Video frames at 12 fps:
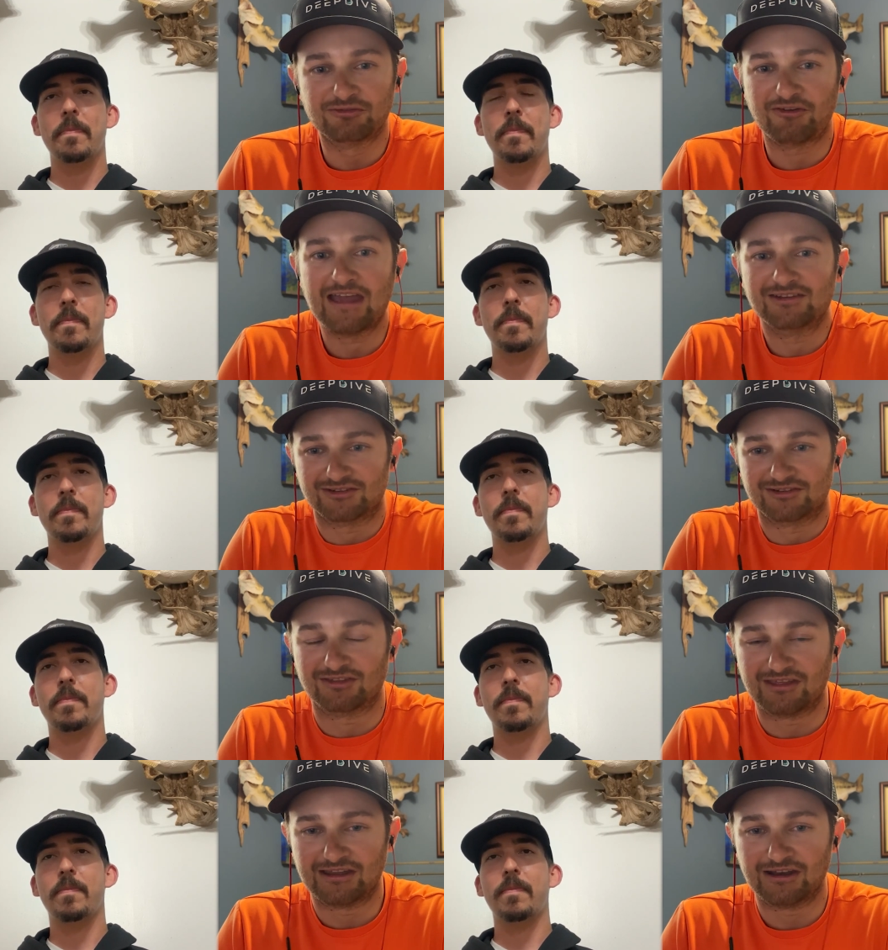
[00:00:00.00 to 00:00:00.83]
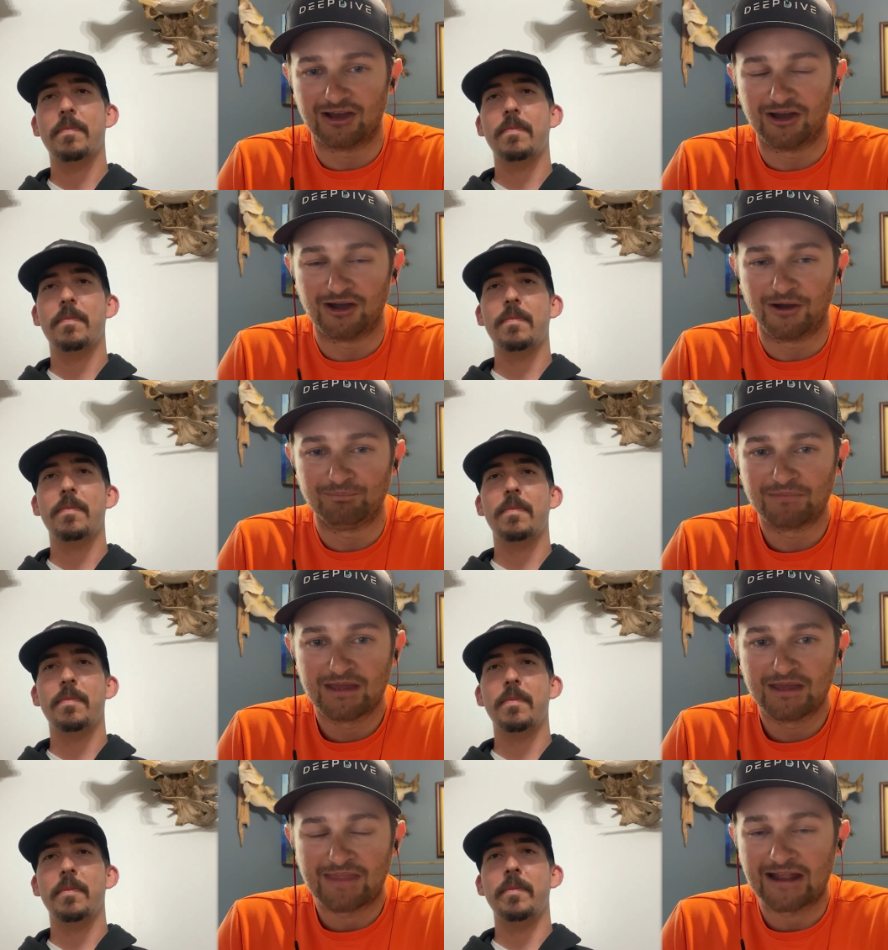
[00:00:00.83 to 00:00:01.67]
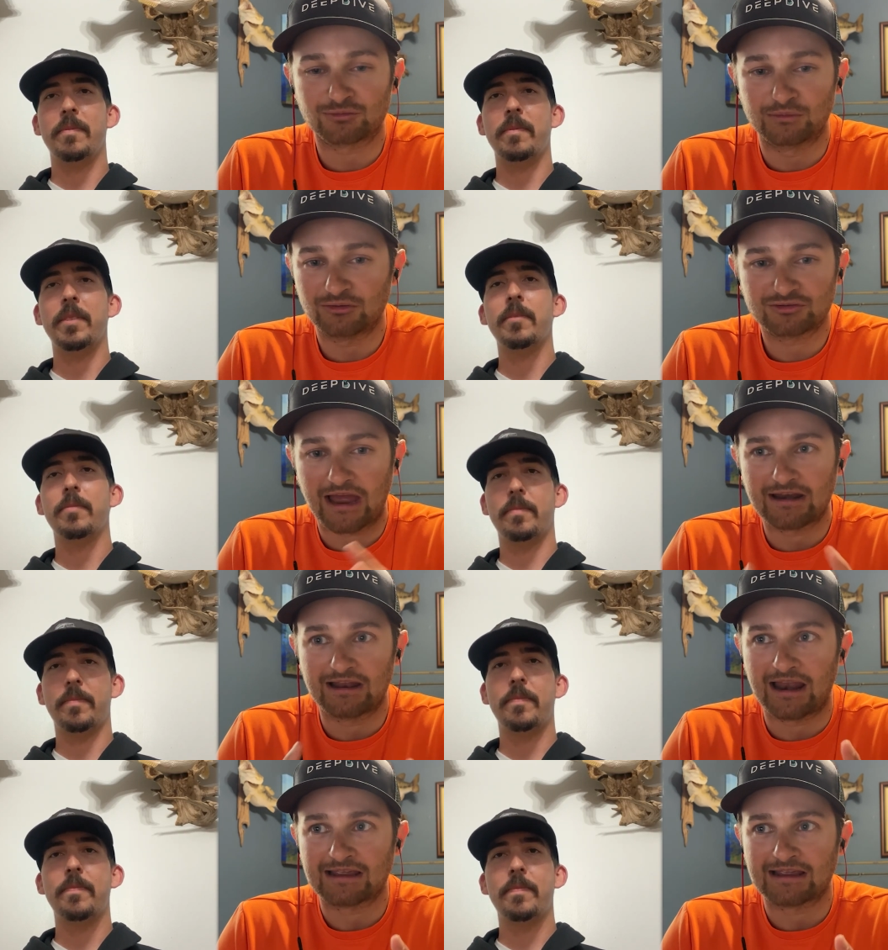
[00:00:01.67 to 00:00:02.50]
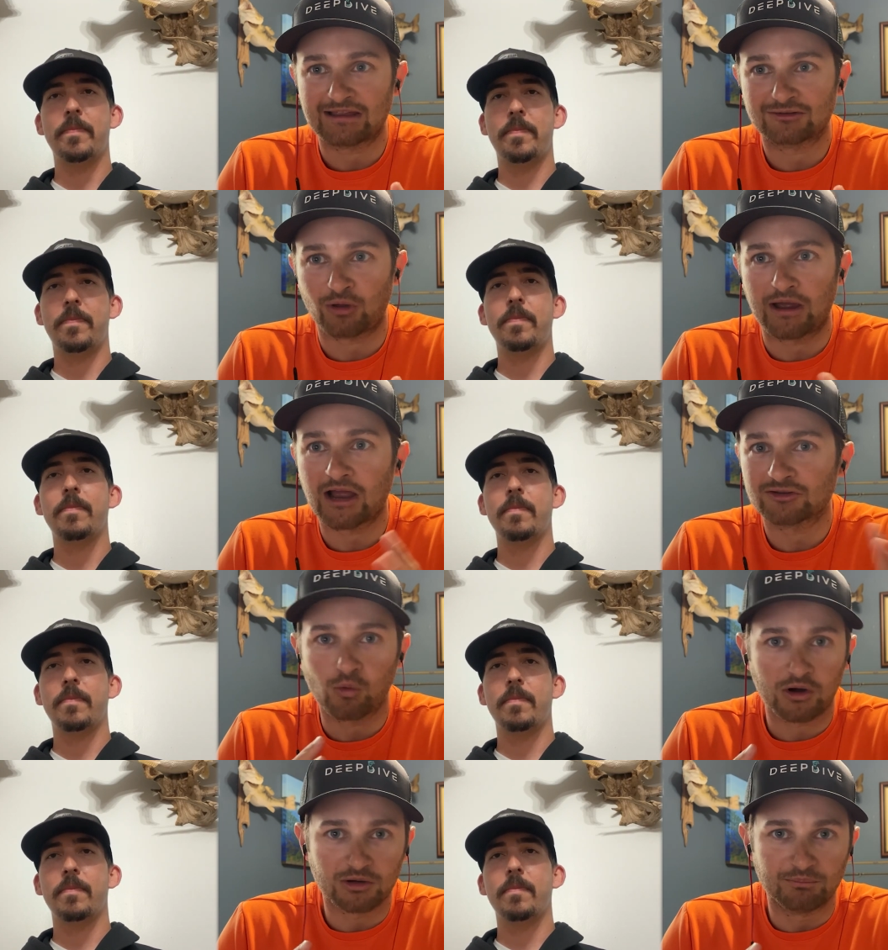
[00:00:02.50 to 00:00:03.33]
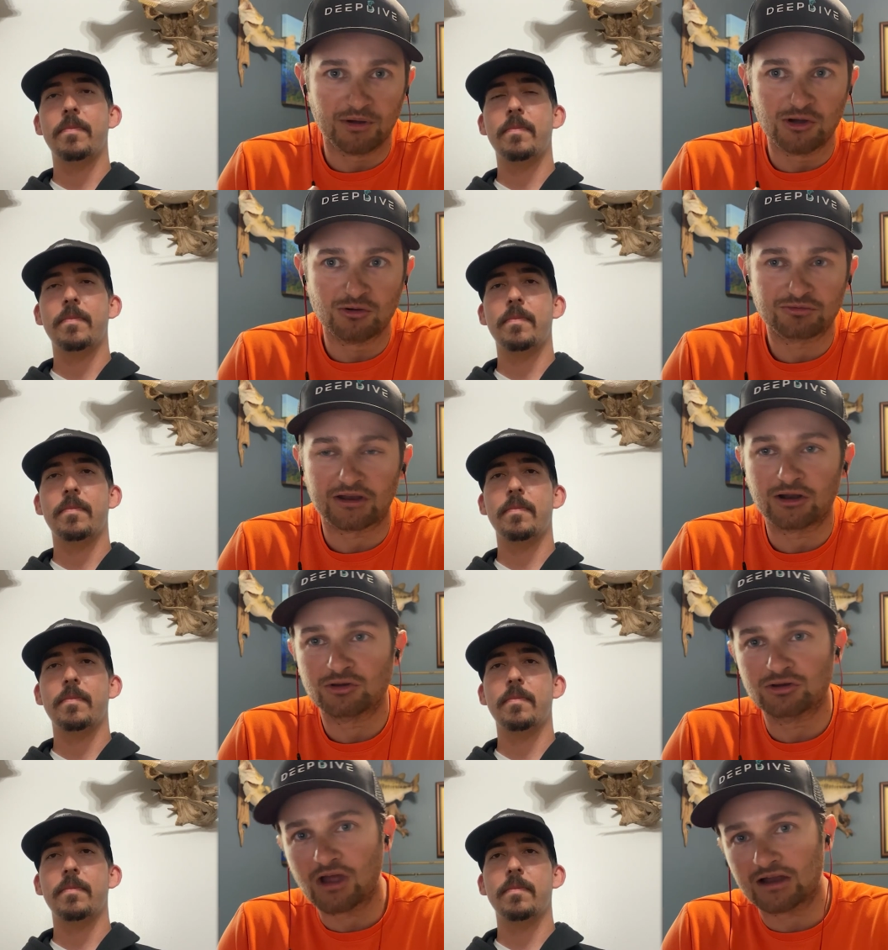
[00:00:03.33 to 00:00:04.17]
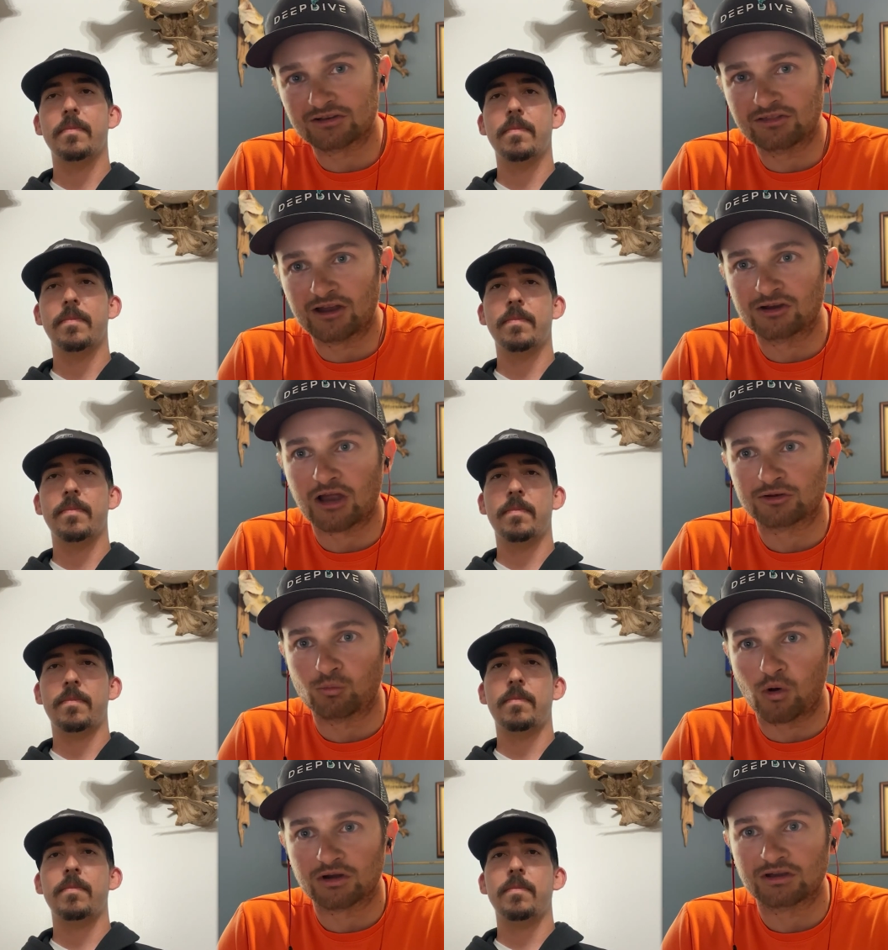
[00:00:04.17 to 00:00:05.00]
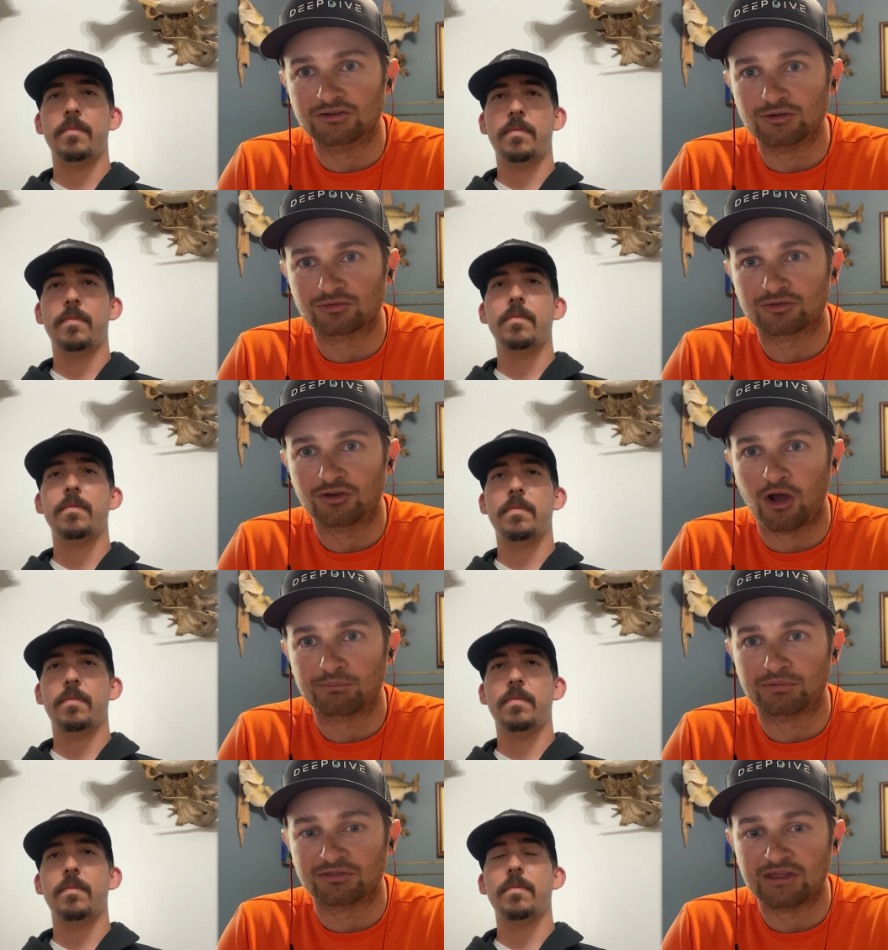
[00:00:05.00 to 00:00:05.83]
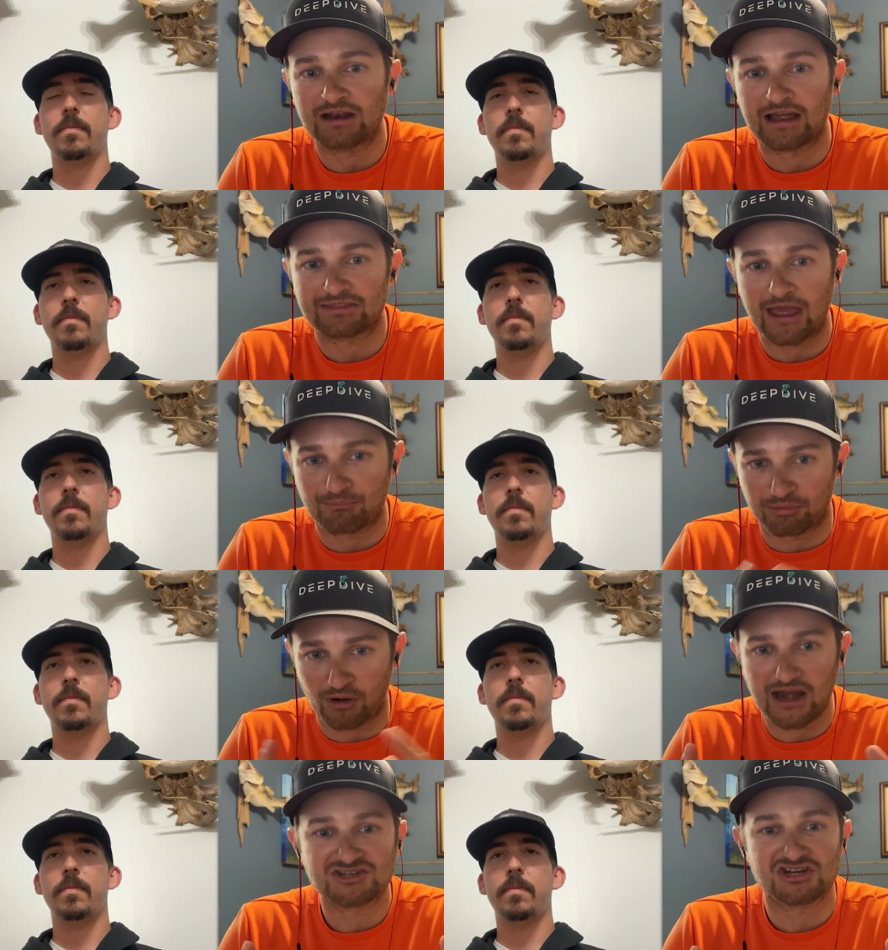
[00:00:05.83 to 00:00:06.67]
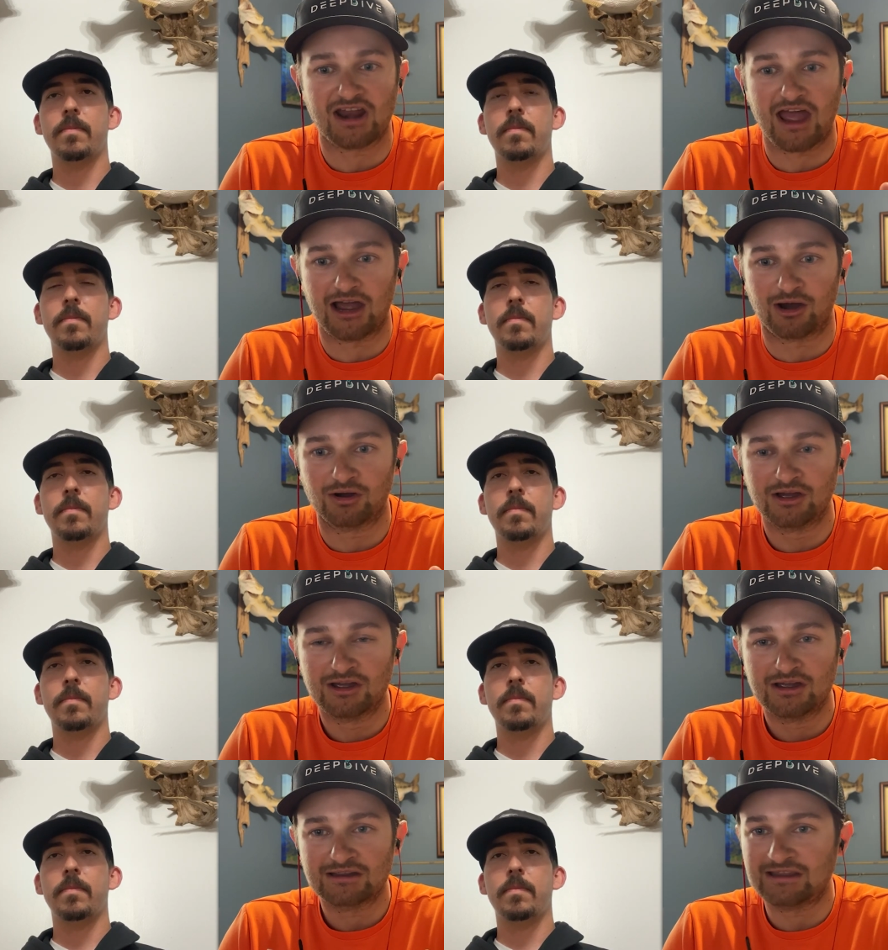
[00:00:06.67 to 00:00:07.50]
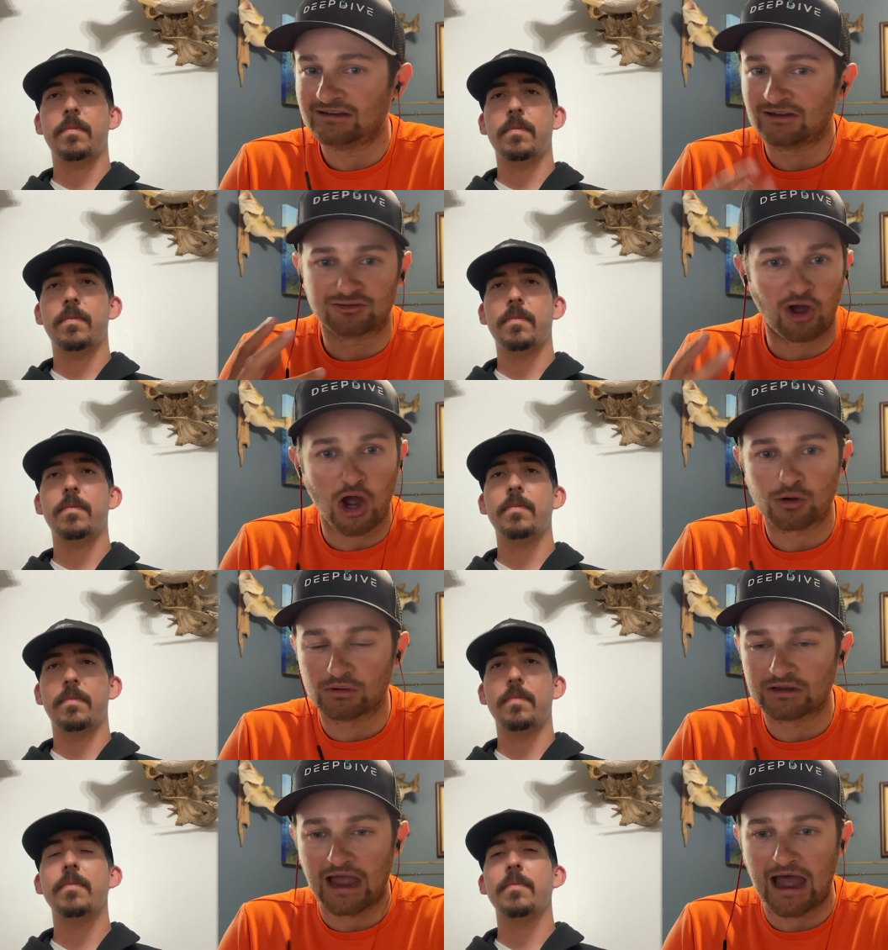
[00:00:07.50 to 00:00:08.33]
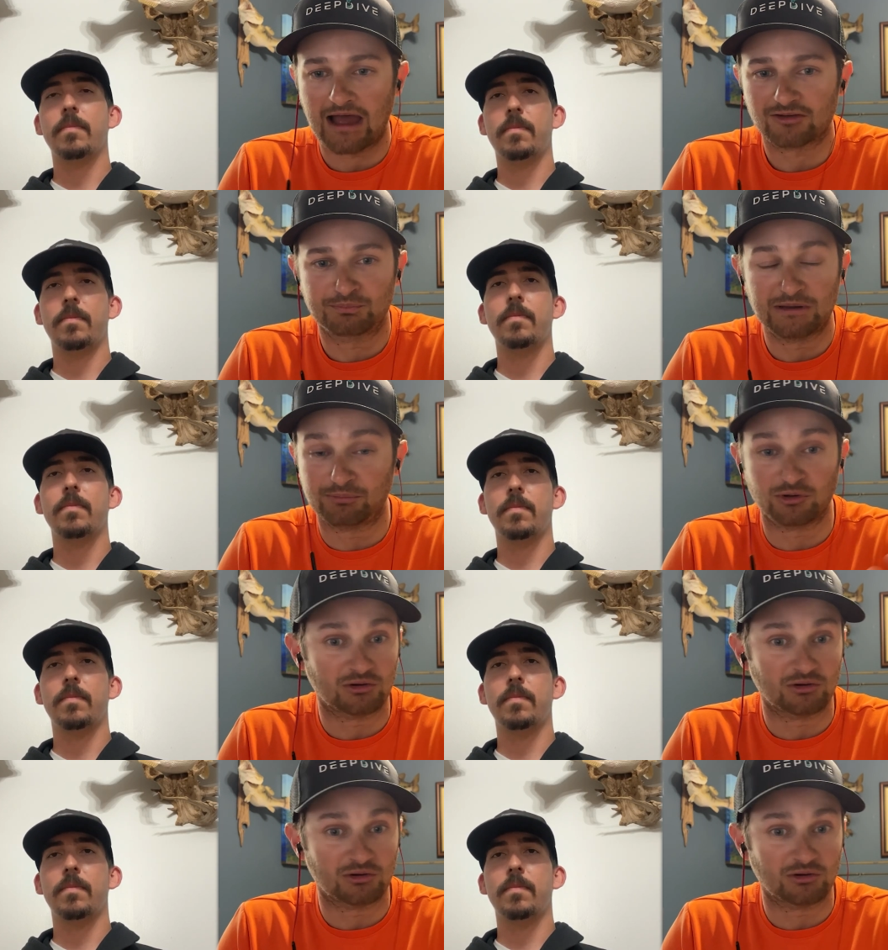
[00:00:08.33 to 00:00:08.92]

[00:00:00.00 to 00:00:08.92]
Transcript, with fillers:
Speaker 1: faces then. Um, that's what it was kind of like. So I got to work a booth. I know you got to there, got to work and do stuff, but then like that branching out, getting to talk with guys, people